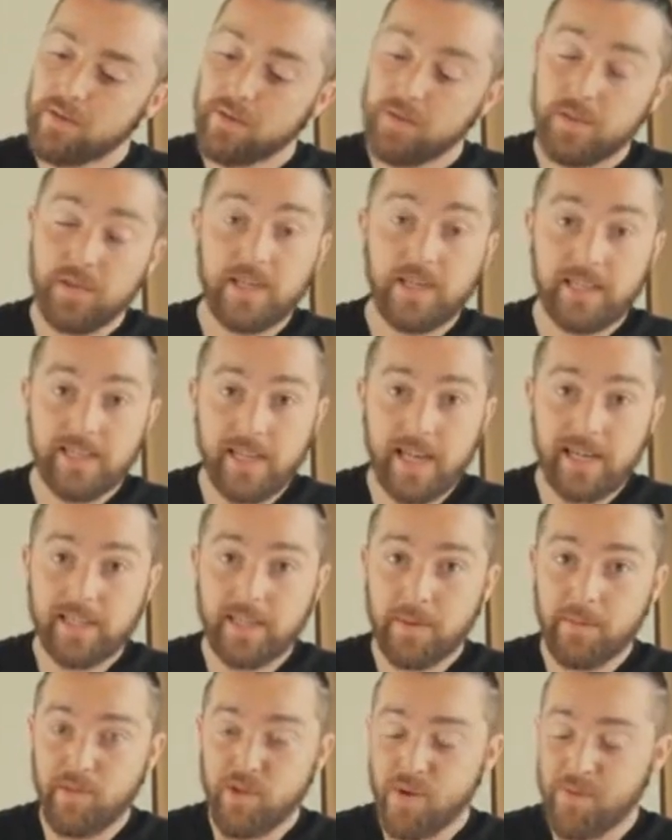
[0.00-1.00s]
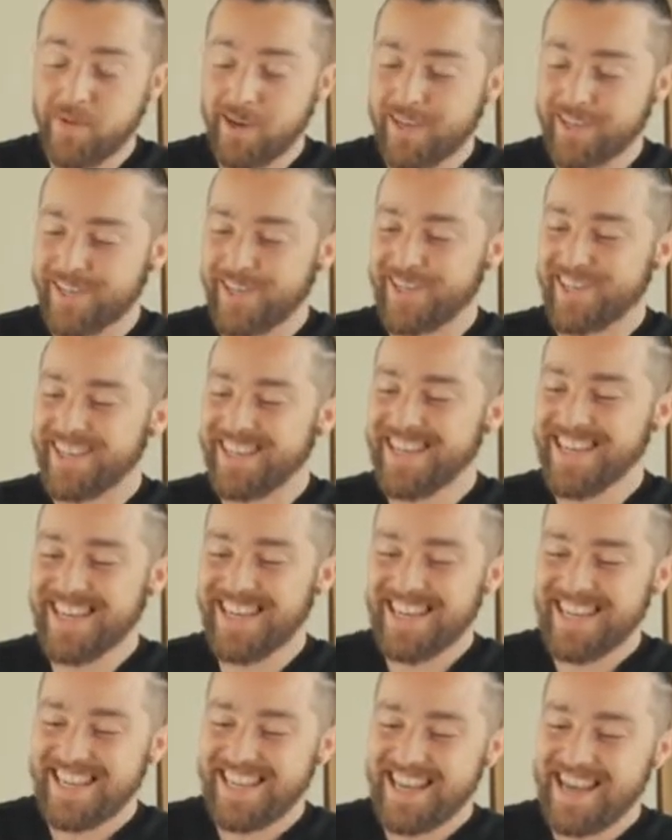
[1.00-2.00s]
the exact same grip actually,
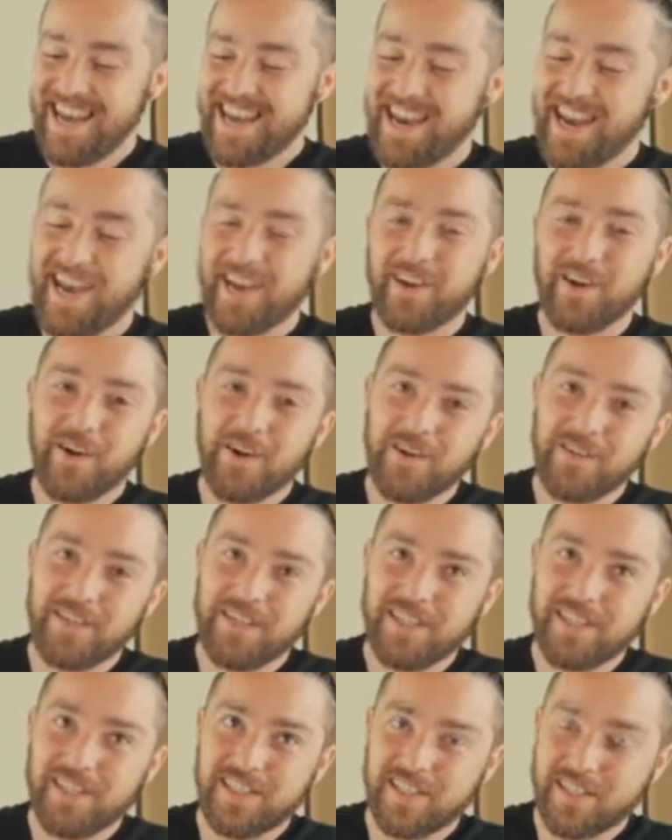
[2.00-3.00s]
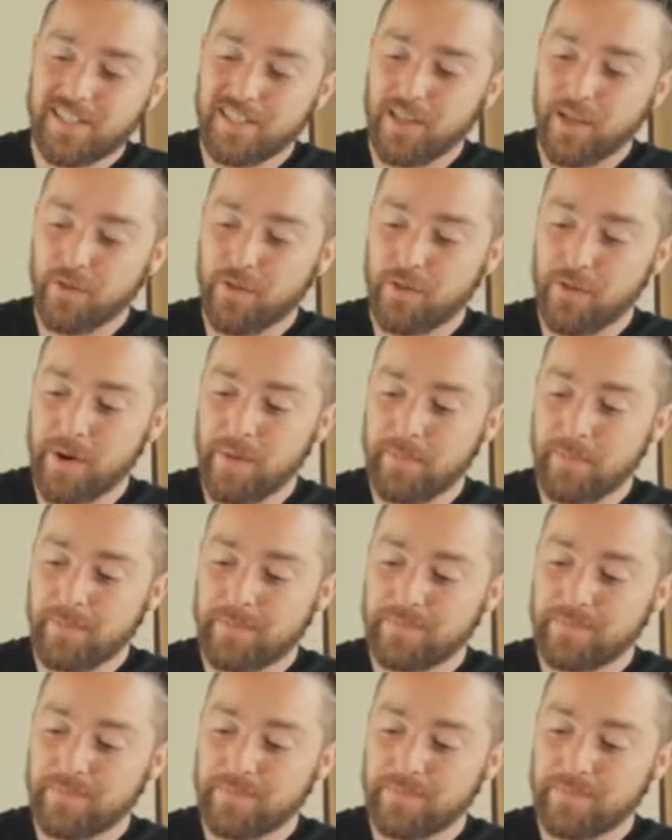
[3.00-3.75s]
and I call this stealth grip.